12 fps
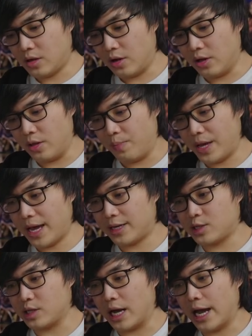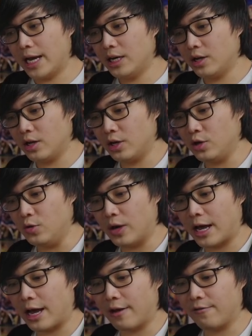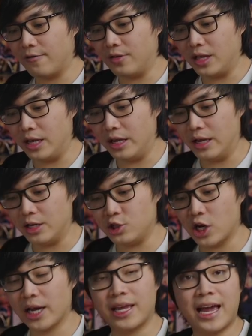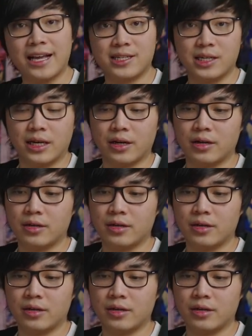On the back side, you have the gigantic